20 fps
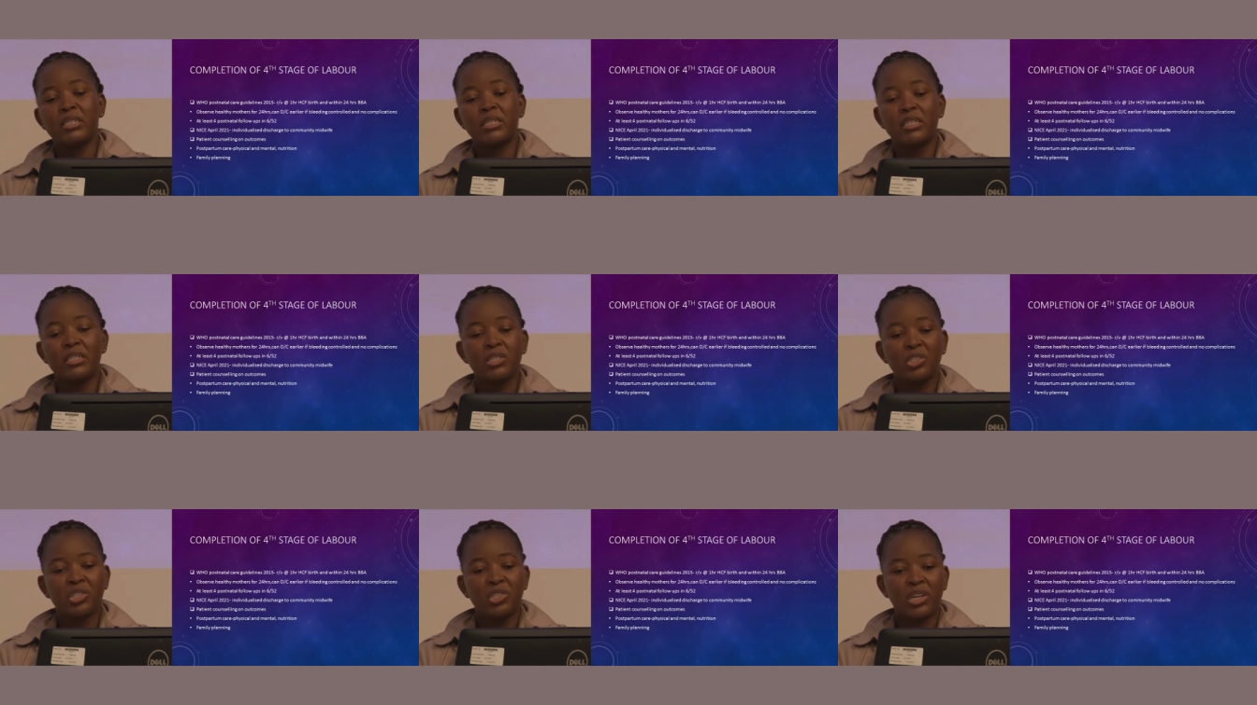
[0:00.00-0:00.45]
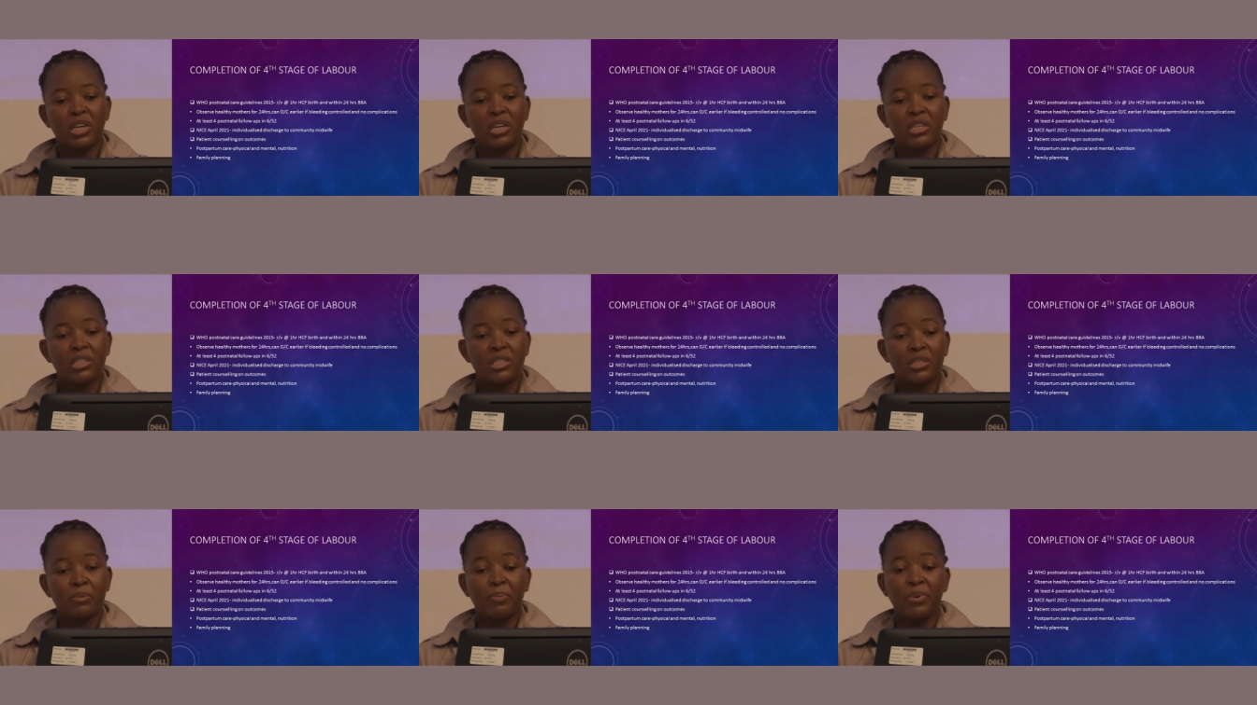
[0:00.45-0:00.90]

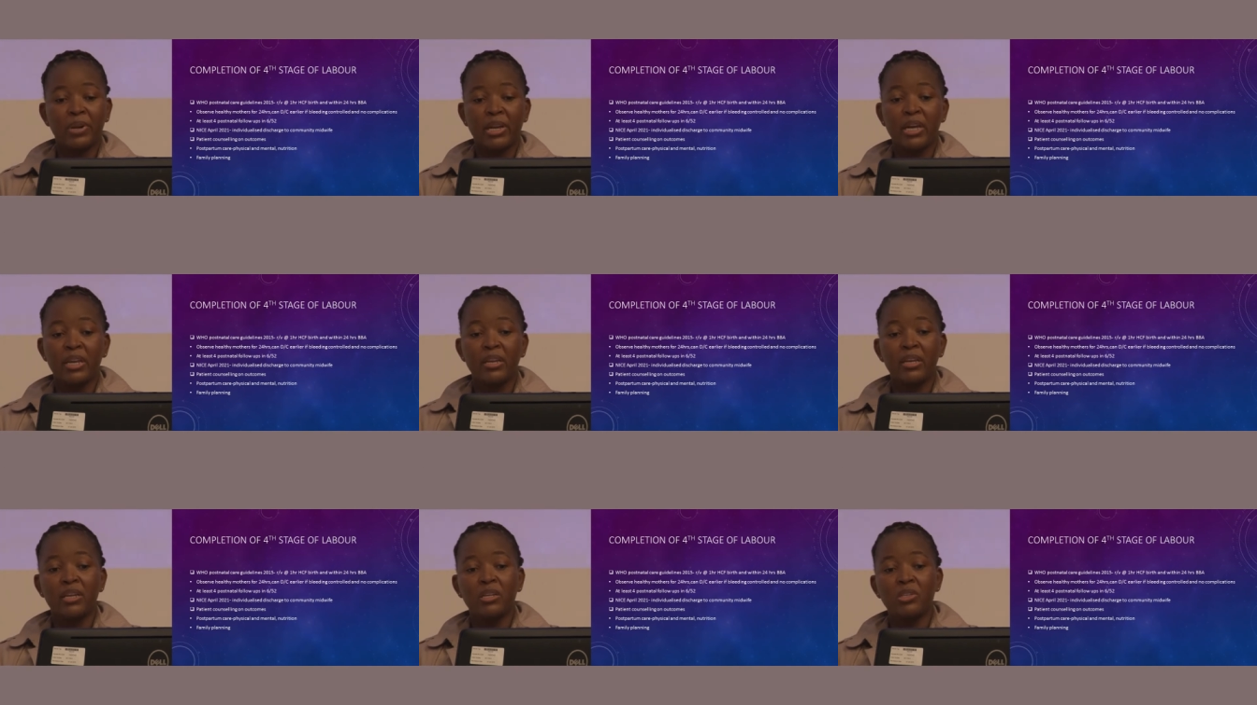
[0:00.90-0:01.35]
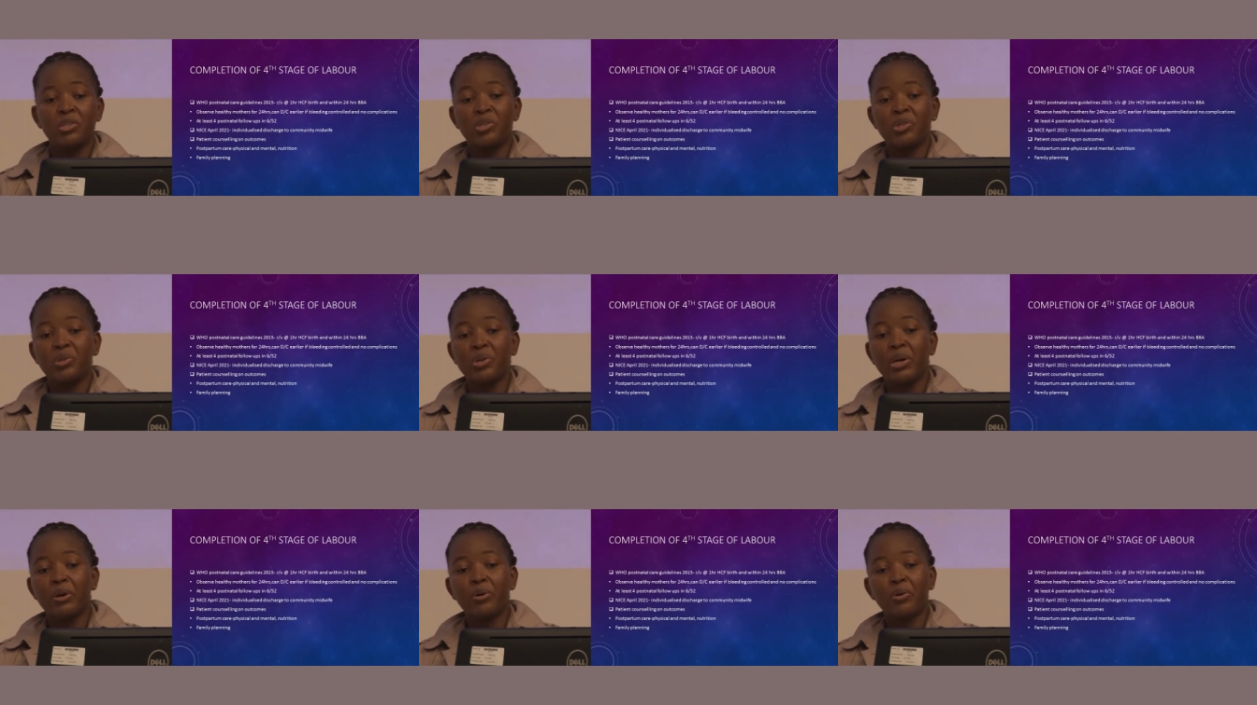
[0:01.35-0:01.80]
discharge plan
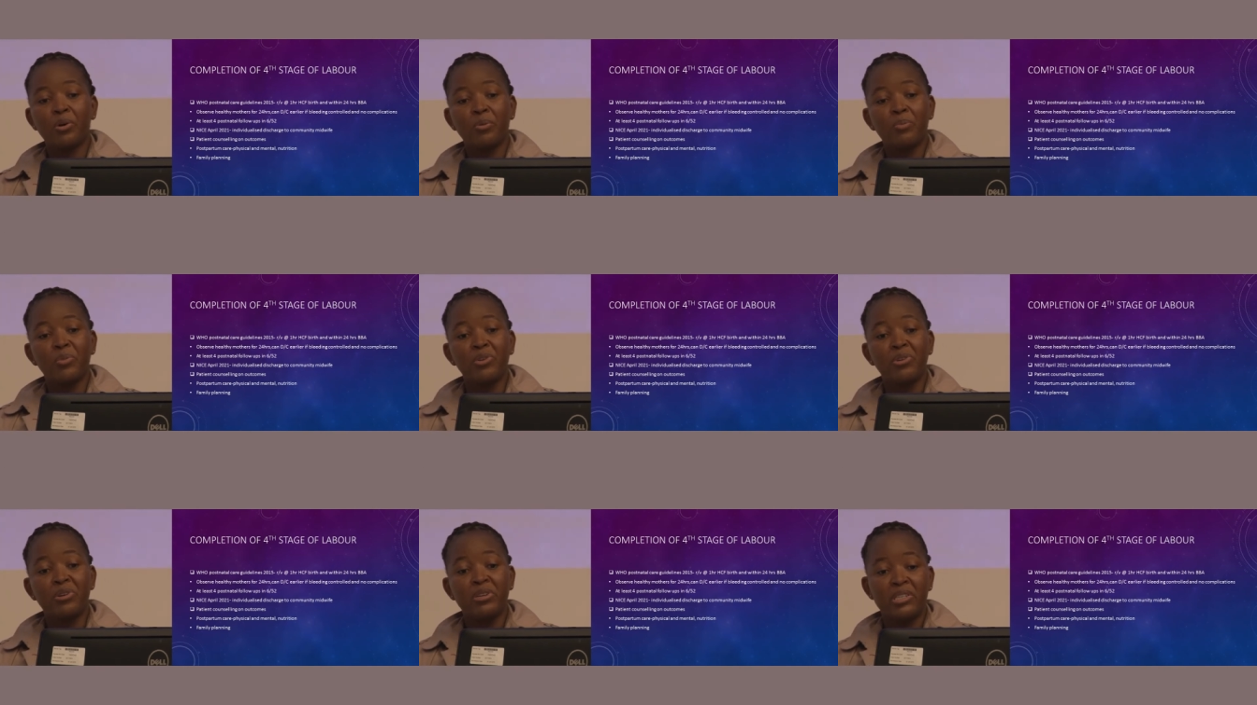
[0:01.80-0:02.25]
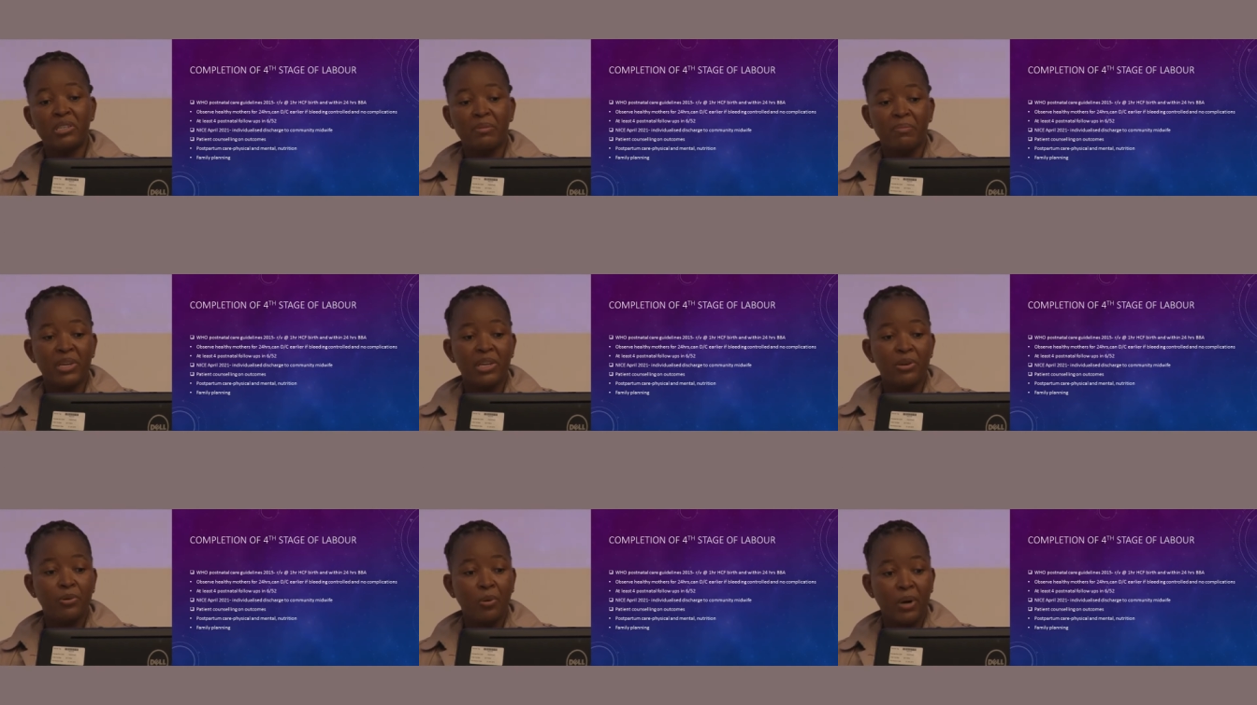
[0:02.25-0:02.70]
into a community
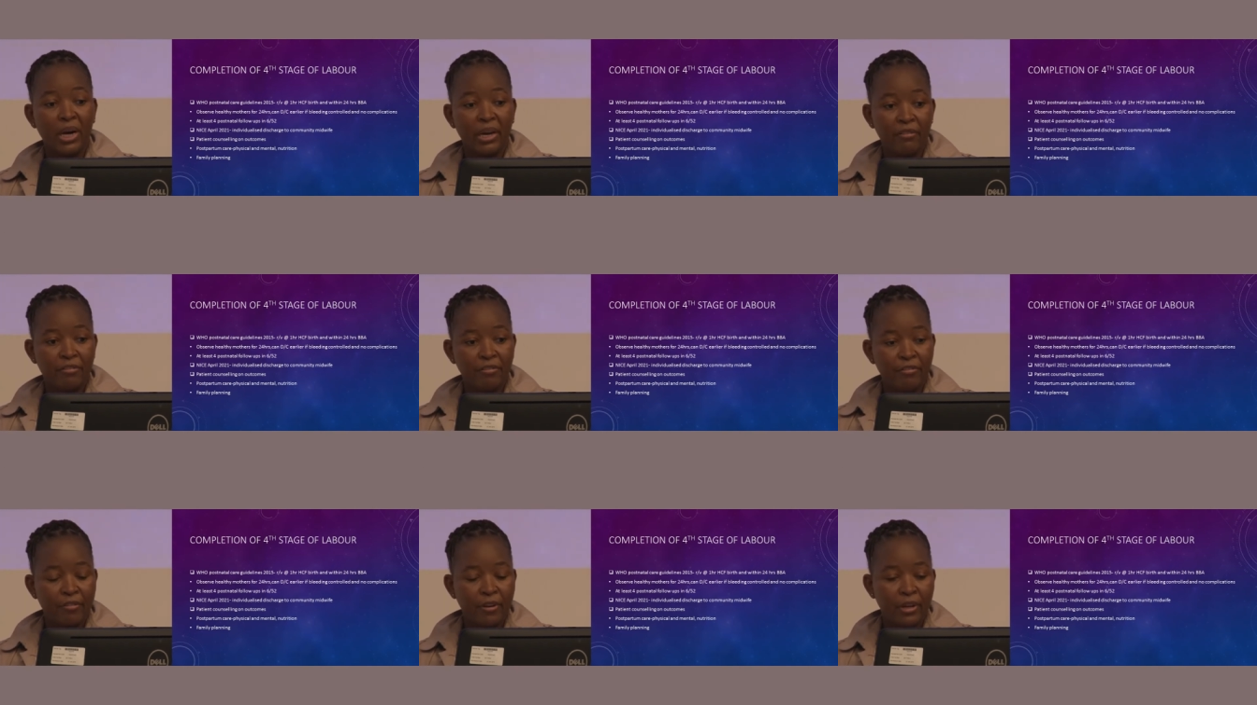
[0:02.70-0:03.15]
midwife.